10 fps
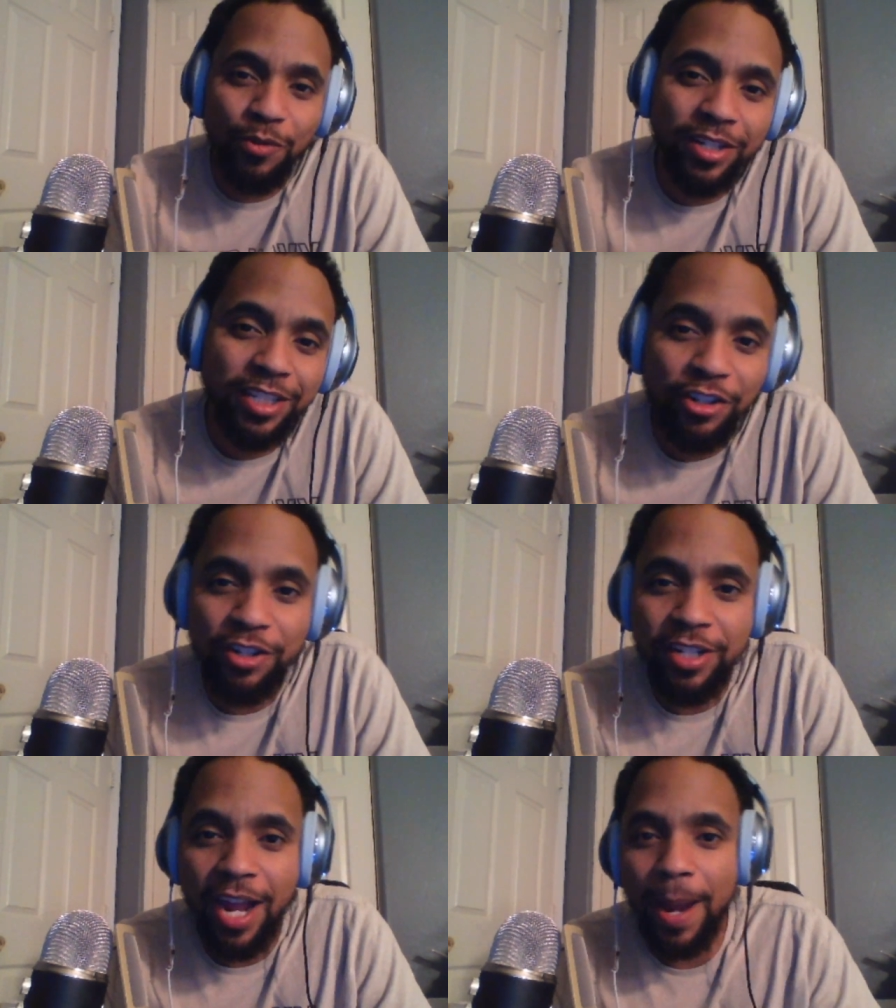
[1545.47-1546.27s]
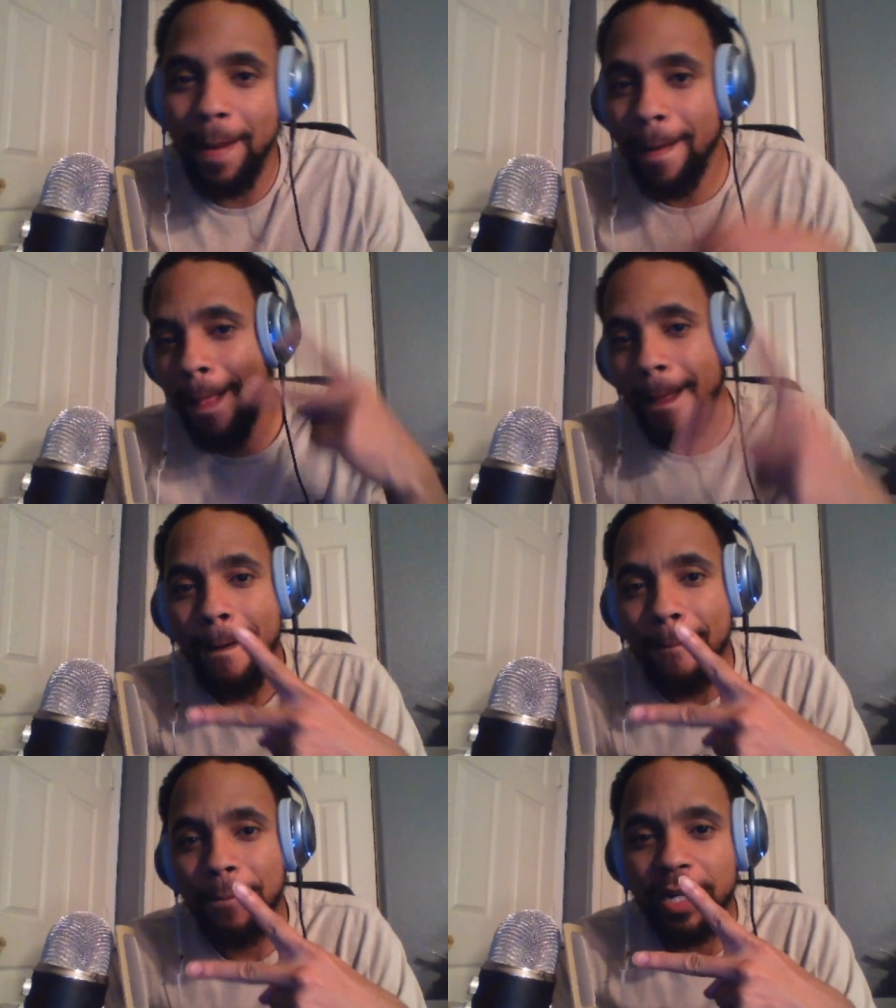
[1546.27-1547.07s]
rest of your day.
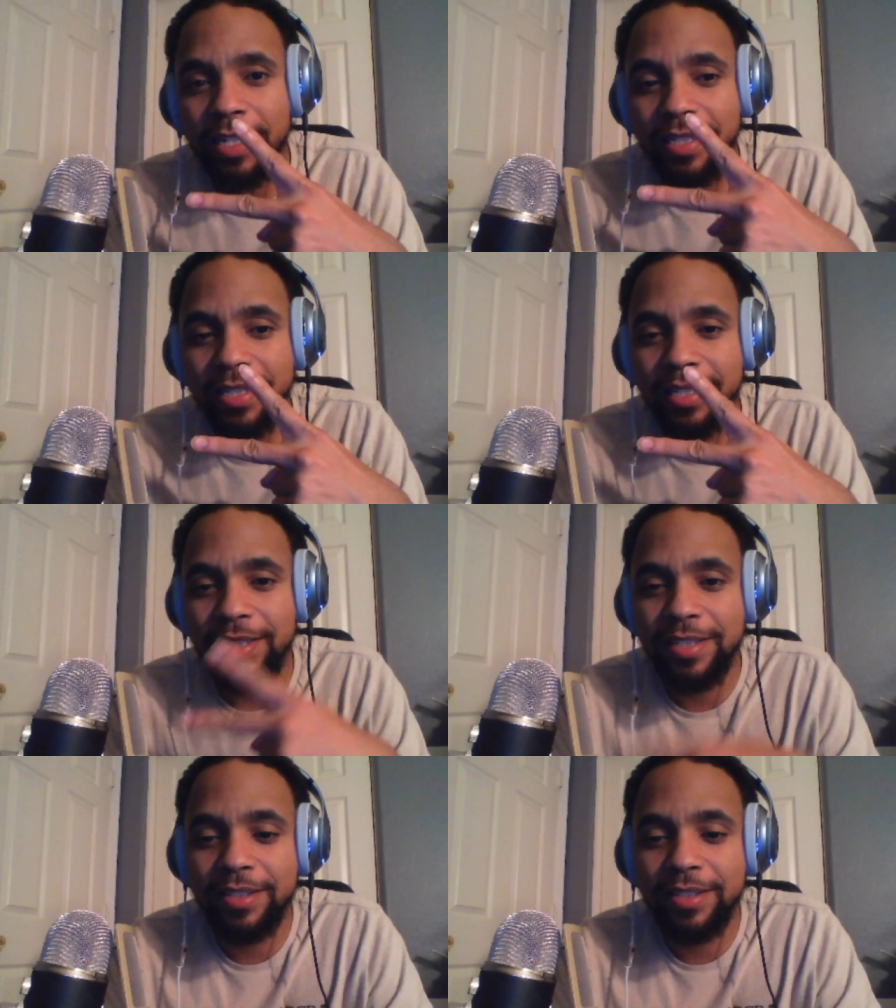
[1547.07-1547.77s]
Peace.